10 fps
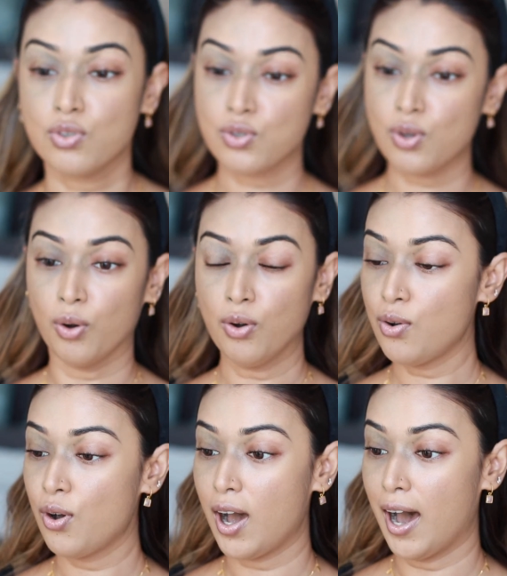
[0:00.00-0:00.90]

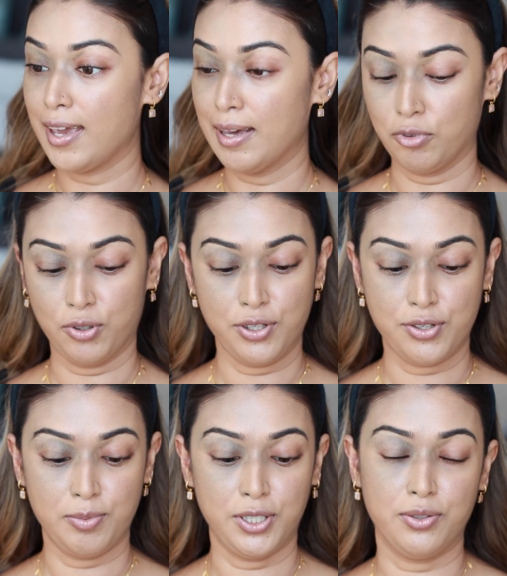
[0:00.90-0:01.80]
So I am going
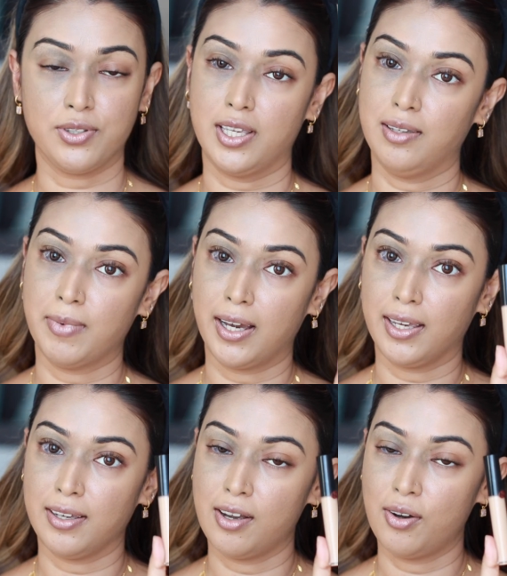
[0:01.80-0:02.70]
to be using
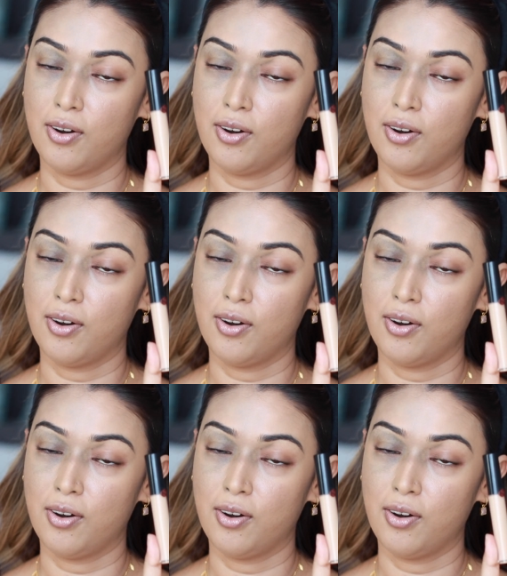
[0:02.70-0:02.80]
my